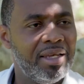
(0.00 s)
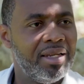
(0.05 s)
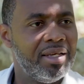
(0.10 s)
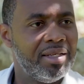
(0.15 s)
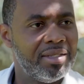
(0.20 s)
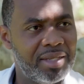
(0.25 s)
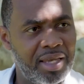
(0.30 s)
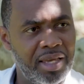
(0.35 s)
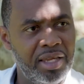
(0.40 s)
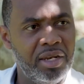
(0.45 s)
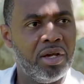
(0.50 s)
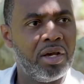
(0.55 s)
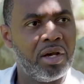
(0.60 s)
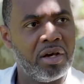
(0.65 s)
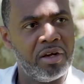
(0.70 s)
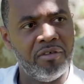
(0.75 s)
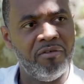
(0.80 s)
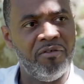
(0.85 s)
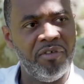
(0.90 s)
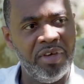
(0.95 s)
it is
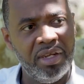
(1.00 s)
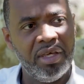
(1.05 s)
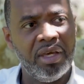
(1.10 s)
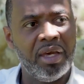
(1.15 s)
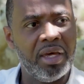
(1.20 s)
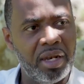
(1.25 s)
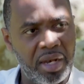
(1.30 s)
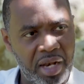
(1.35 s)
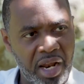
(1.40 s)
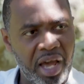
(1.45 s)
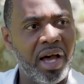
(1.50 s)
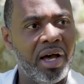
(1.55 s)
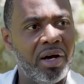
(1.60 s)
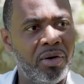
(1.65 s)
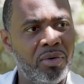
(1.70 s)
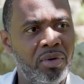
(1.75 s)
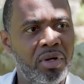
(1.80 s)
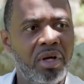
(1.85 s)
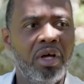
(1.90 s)
inconvenient now,